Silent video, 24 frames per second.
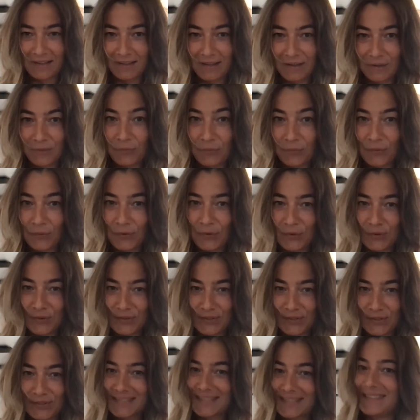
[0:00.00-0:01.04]

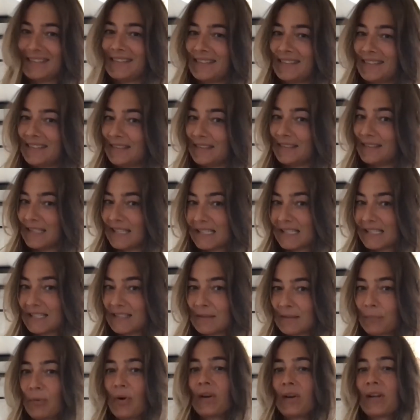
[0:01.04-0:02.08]
First, does the
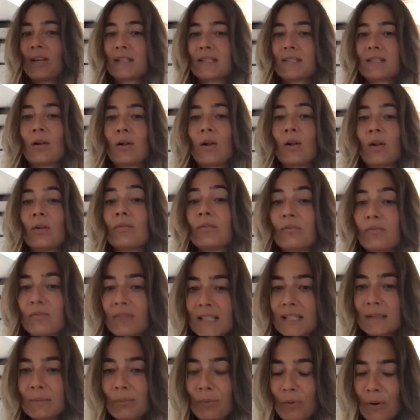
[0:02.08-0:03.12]
product solve a
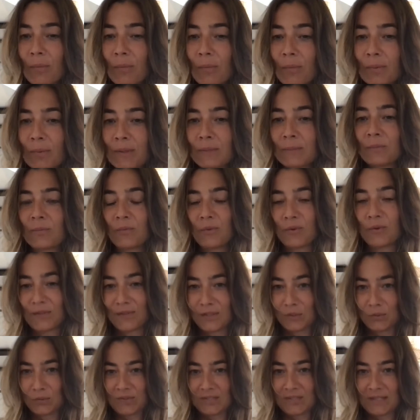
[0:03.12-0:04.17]
real problem for the
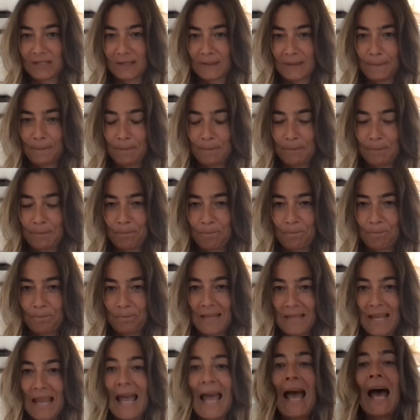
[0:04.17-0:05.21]
user?
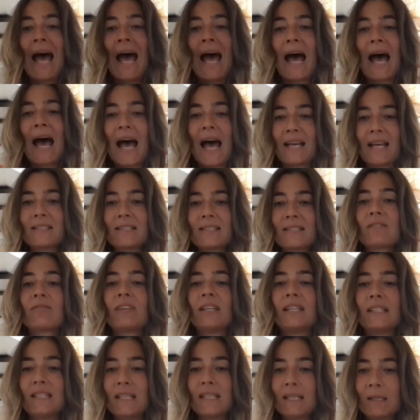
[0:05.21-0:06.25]
Has
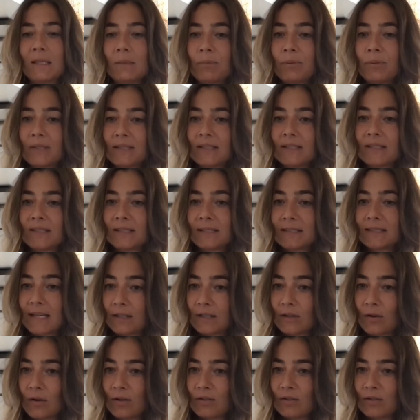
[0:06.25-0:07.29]
3D printing
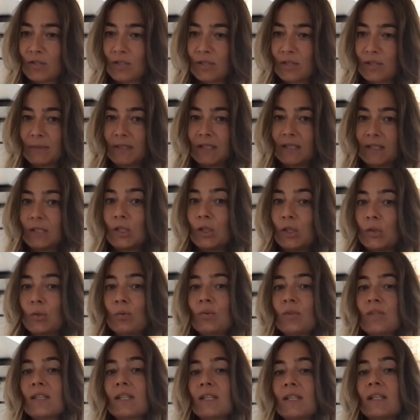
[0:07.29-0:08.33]
technology been
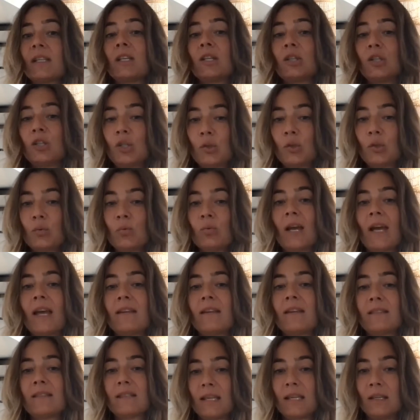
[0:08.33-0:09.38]
used in a new
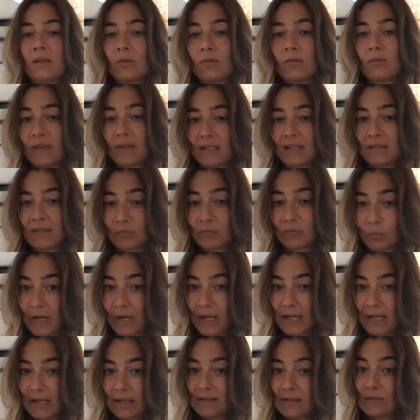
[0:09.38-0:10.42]
and innovative
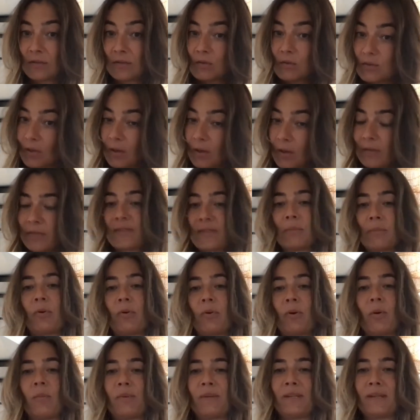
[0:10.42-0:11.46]
way to solve the
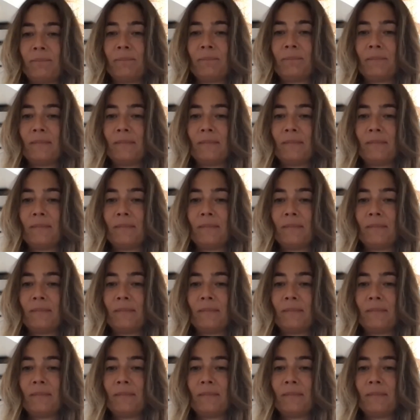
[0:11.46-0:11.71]
problem?